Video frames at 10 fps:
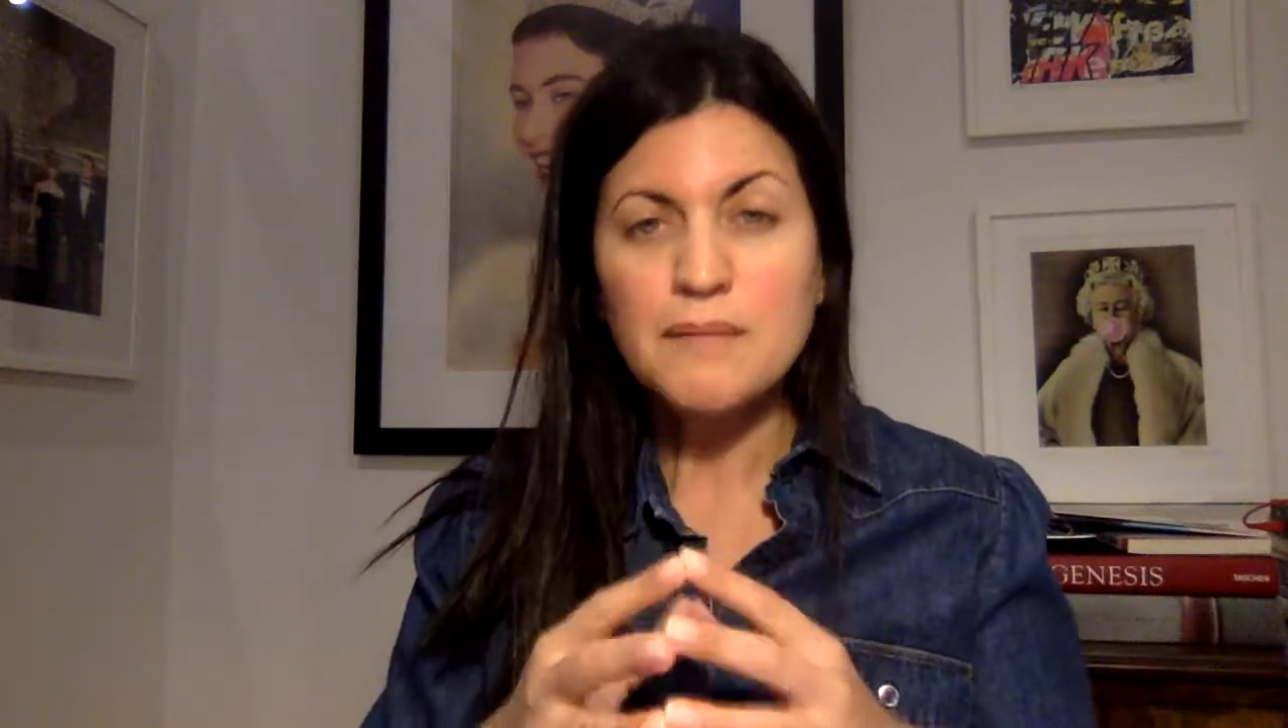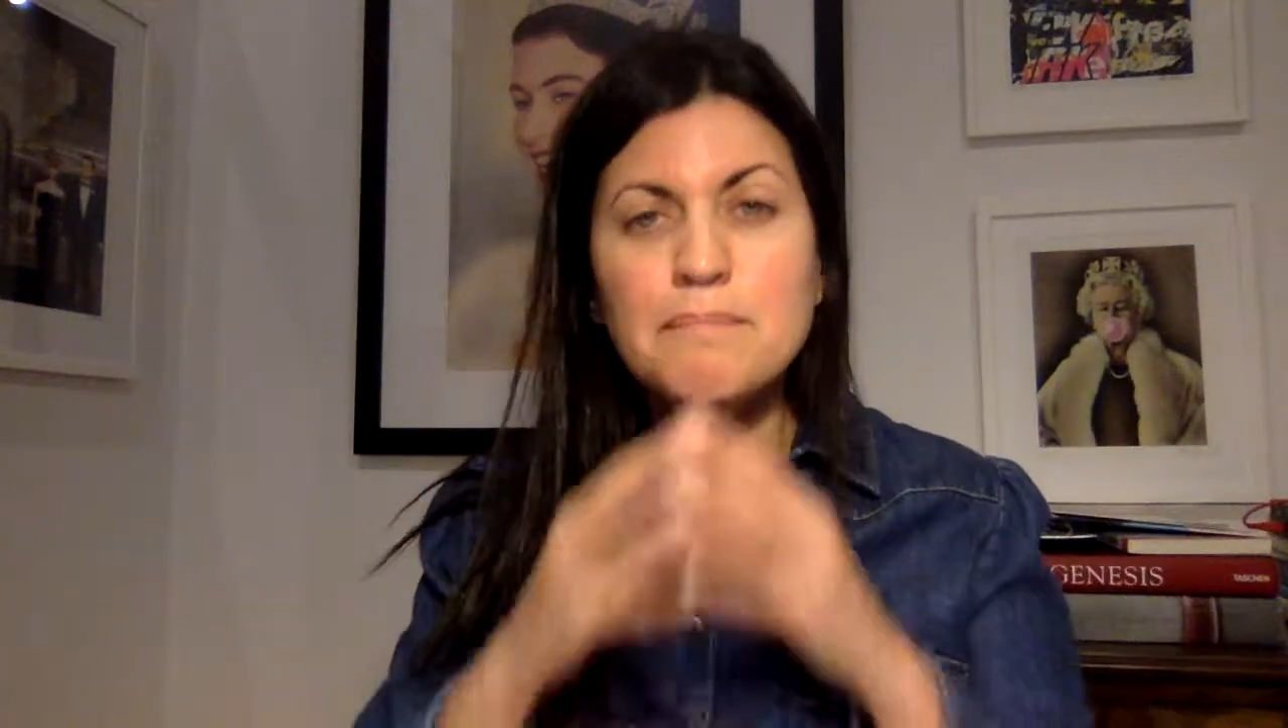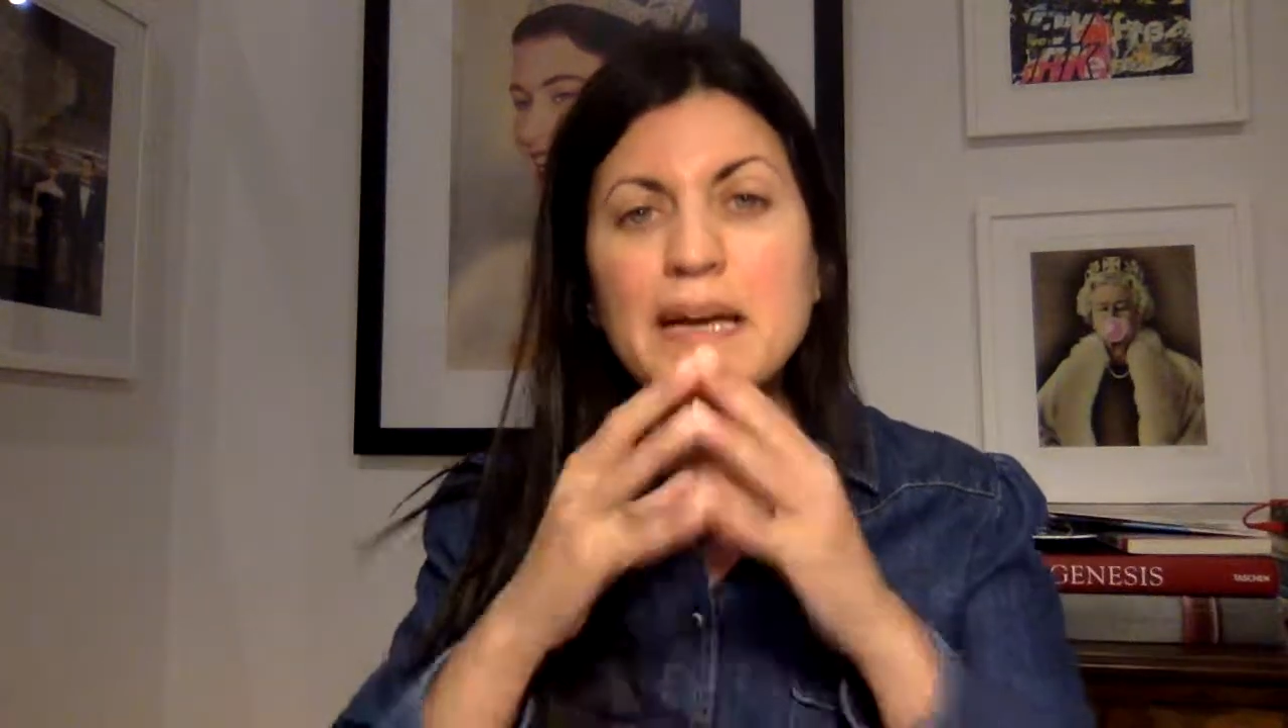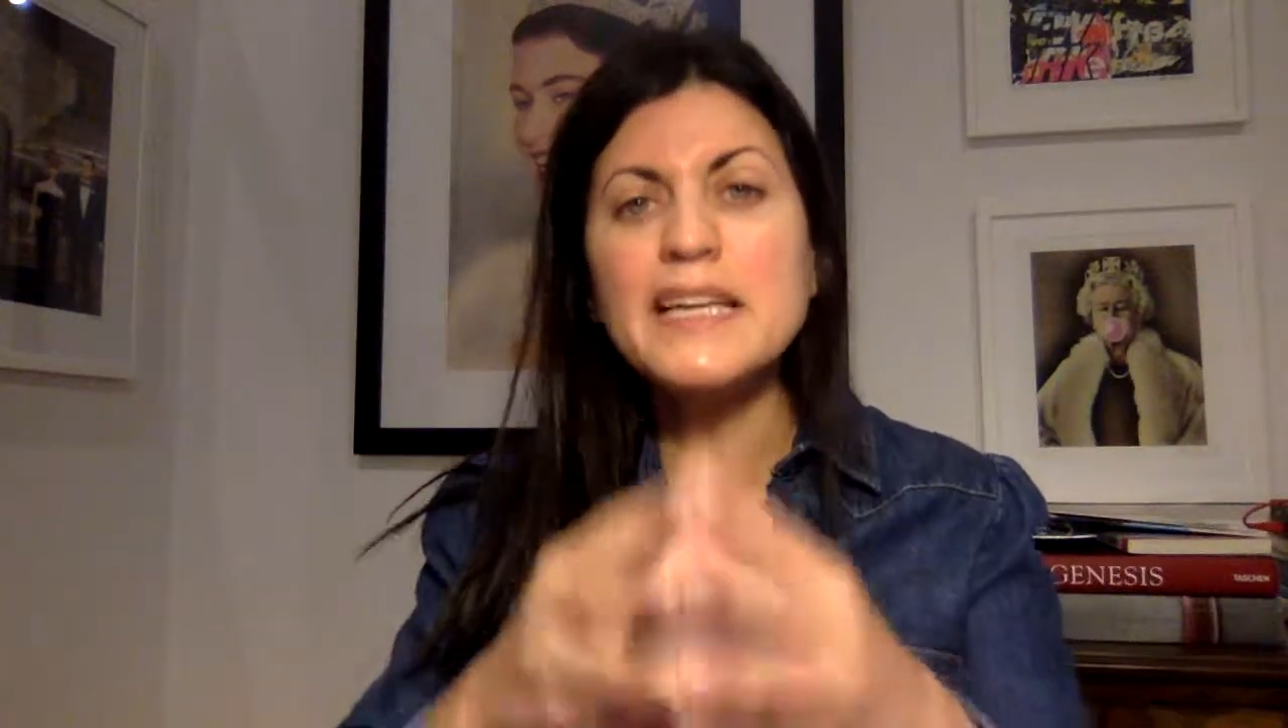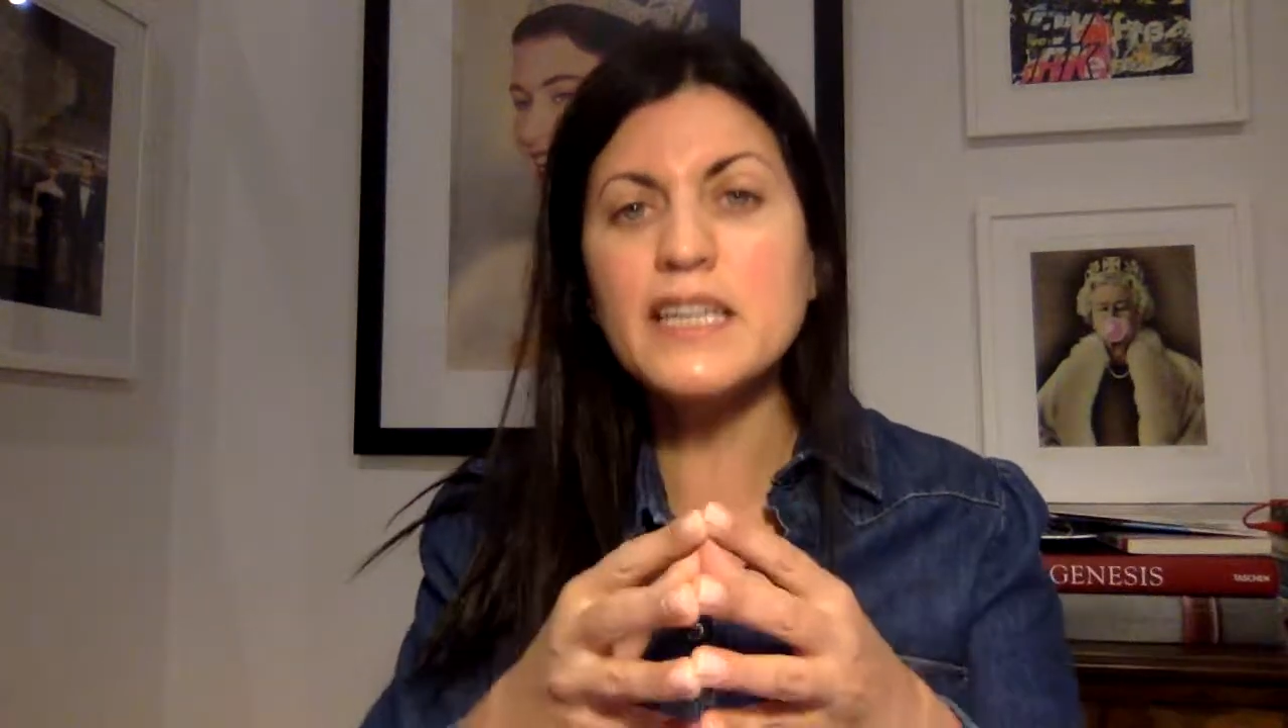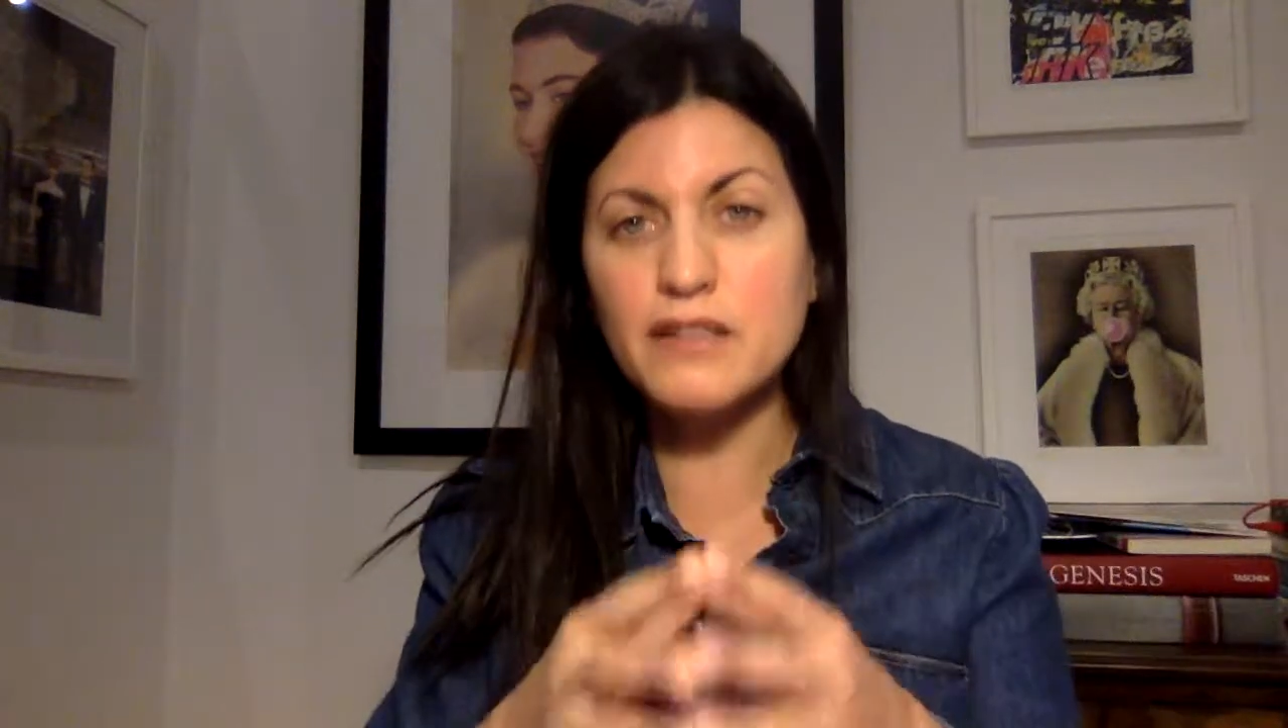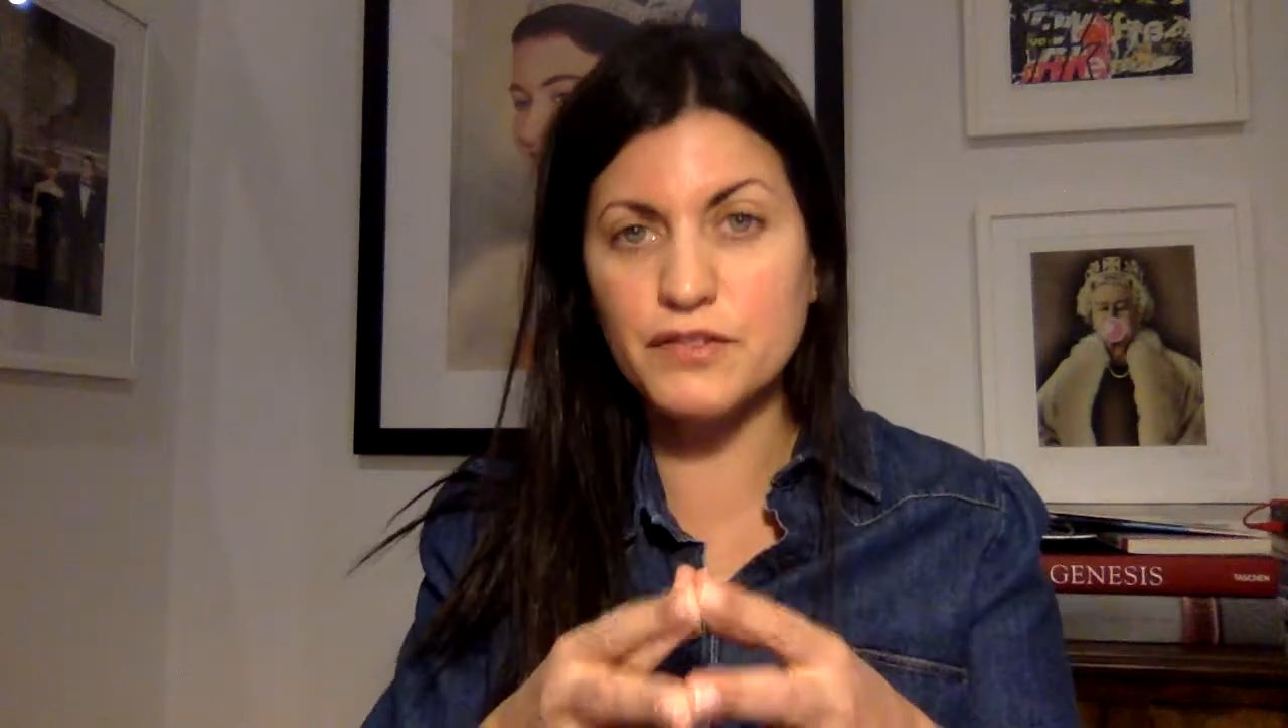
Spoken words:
Many of